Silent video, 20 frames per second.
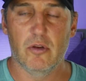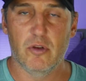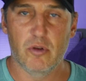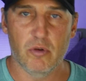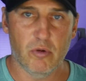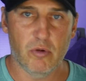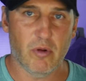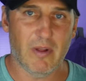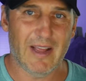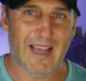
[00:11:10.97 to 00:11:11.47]

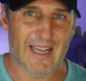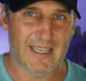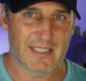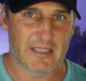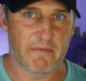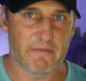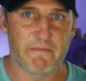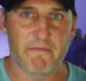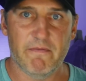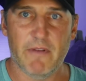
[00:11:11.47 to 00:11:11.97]
Google
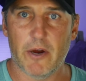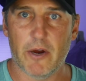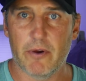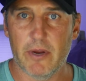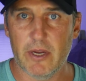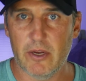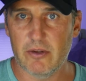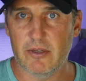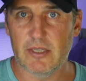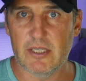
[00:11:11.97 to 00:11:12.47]
has a
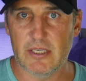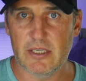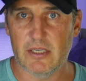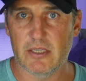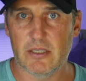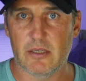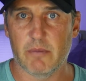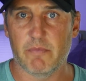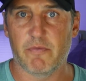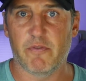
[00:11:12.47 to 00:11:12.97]
very good
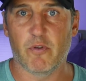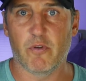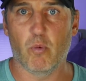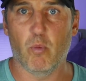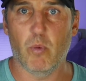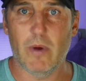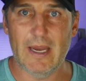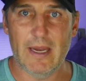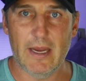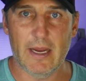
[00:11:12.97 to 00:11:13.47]
system for
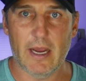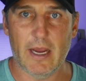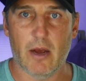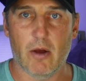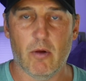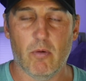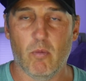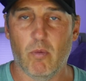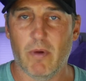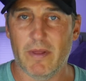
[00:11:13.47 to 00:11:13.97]
weeding
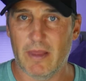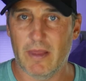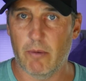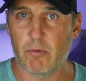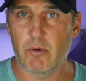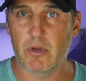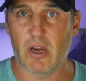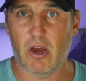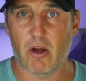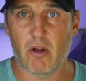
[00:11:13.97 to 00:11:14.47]
out what they
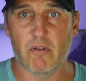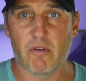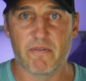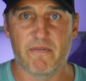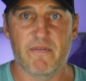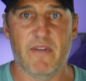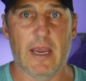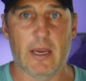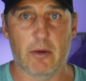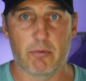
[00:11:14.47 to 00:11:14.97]
would call
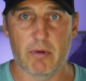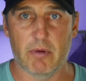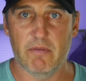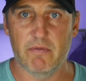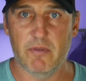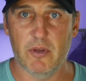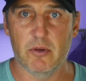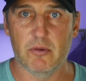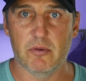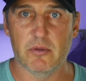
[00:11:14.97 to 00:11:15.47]
fake
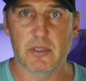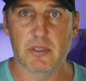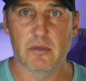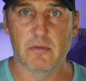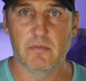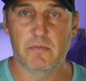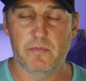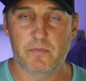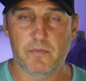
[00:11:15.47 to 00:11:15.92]
reviews.